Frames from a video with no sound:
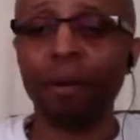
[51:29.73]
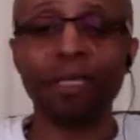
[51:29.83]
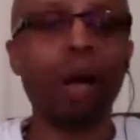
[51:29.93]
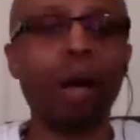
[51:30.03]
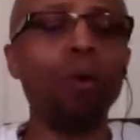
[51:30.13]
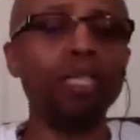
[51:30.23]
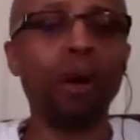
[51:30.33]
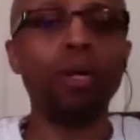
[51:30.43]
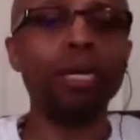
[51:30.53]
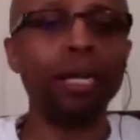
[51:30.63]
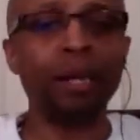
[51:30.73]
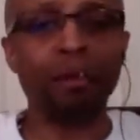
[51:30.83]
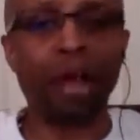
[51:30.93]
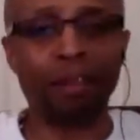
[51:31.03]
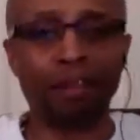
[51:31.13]
Because I wish I would have did
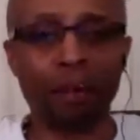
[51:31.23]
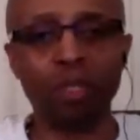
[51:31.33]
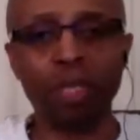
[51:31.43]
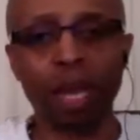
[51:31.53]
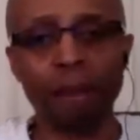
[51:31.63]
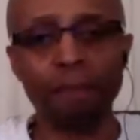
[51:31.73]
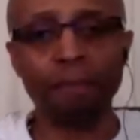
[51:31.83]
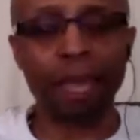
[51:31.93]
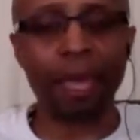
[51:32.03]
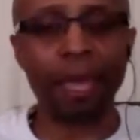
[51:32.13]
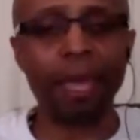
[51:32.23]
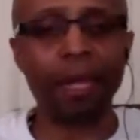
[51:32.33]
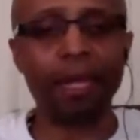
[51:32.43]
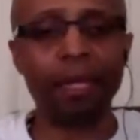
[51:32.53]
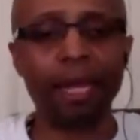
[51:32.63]
it right the first time,
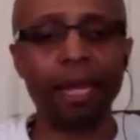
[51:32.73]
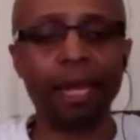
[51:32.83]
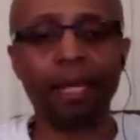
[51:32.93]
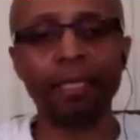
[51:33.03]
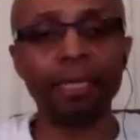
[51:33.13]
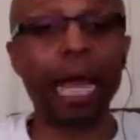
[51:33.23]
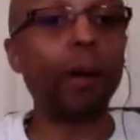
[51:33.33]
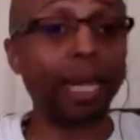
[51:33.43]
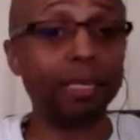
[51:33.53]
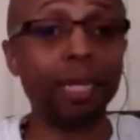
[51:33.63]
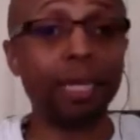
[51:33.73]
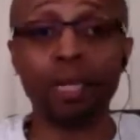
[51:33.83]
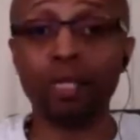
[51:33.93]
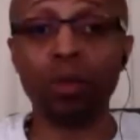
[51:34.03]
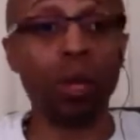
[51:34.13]
and because now I
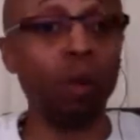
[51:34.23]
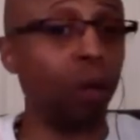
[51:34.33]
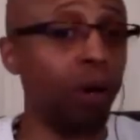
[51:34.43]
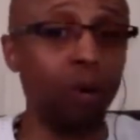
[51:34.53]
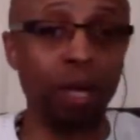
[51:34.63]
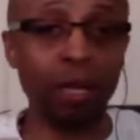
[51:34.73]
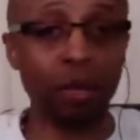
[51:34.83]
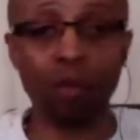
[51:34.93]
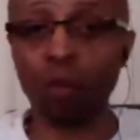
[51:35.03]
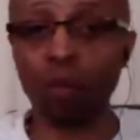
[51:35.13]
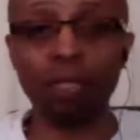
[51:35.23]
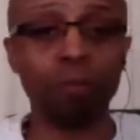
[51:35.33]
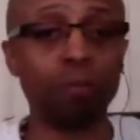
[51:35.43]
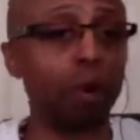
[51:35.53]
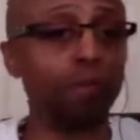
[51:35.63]
see, because it
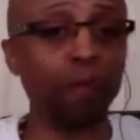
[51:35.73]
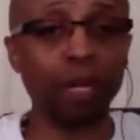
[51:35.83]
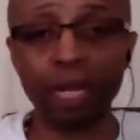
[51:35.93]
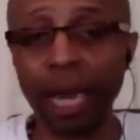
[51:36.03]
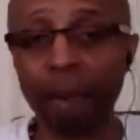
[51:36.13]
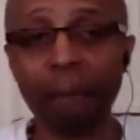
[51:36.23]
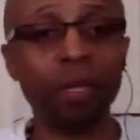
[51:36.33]
runs perfectly now.